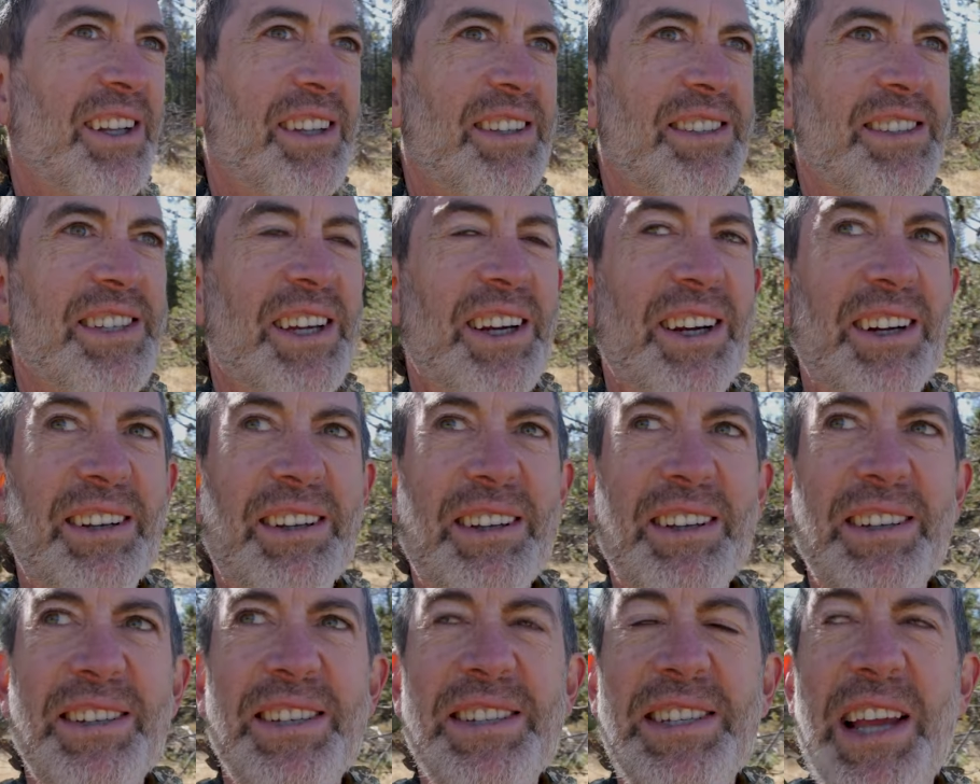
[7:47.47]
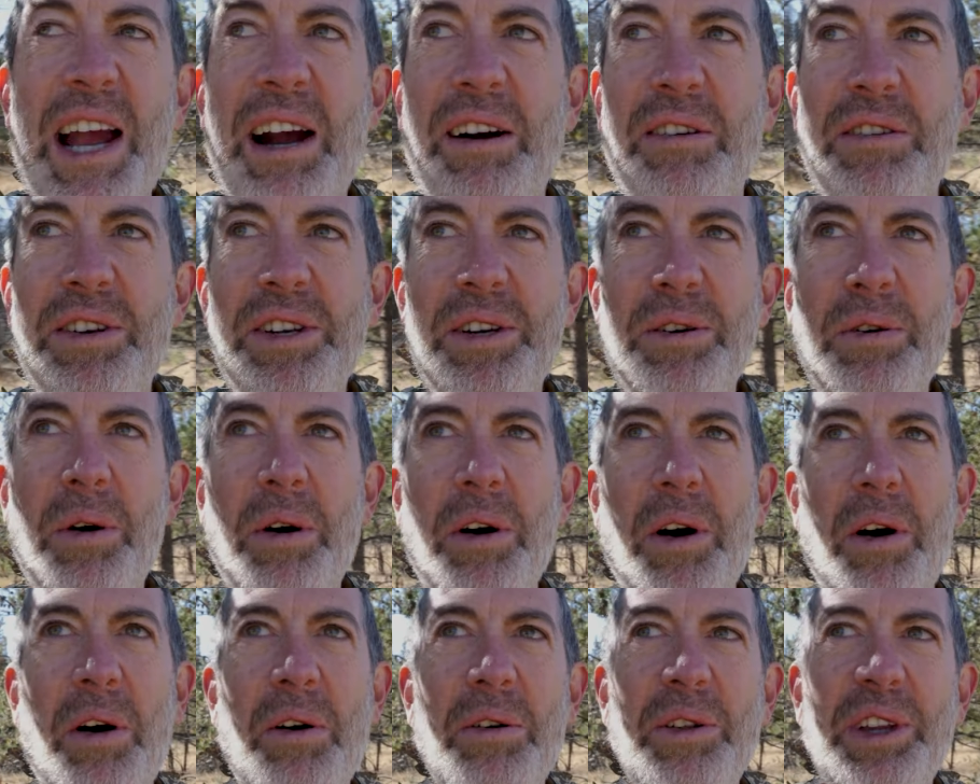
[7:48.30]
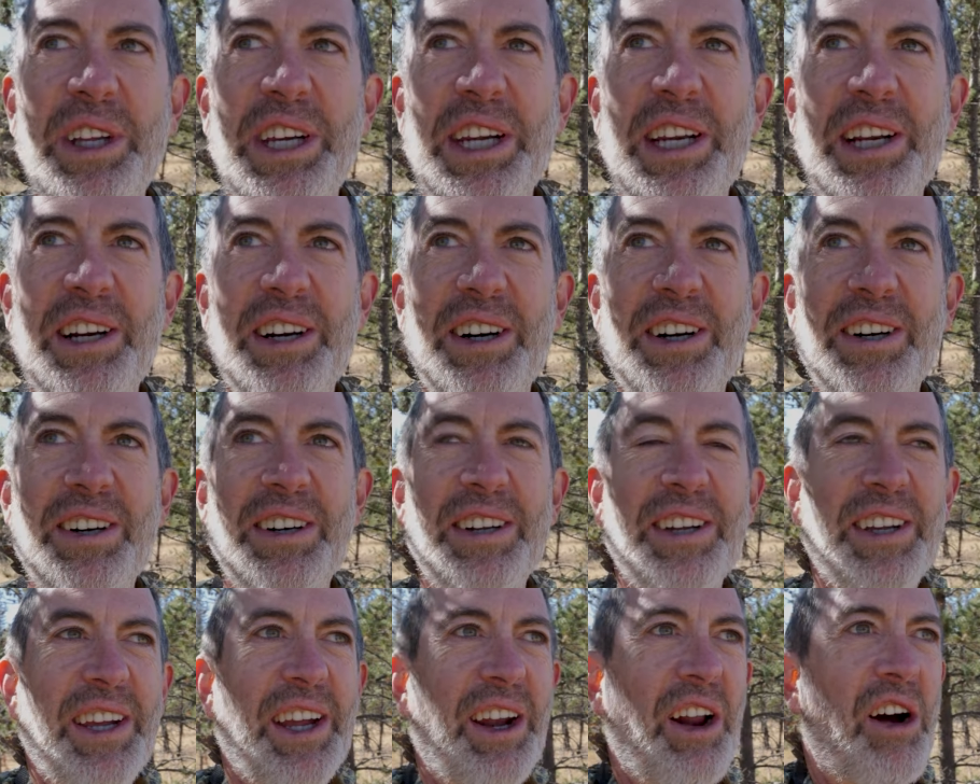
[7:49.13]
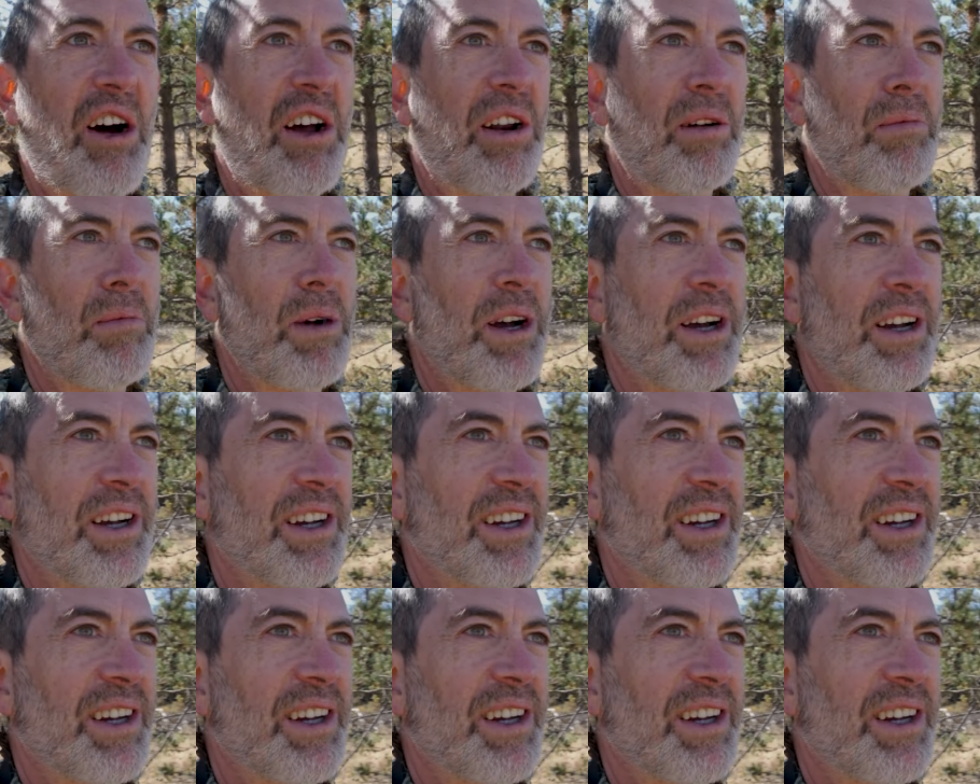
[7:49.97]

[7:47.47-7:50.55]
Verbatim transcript: It's a sound you only hear in autumn.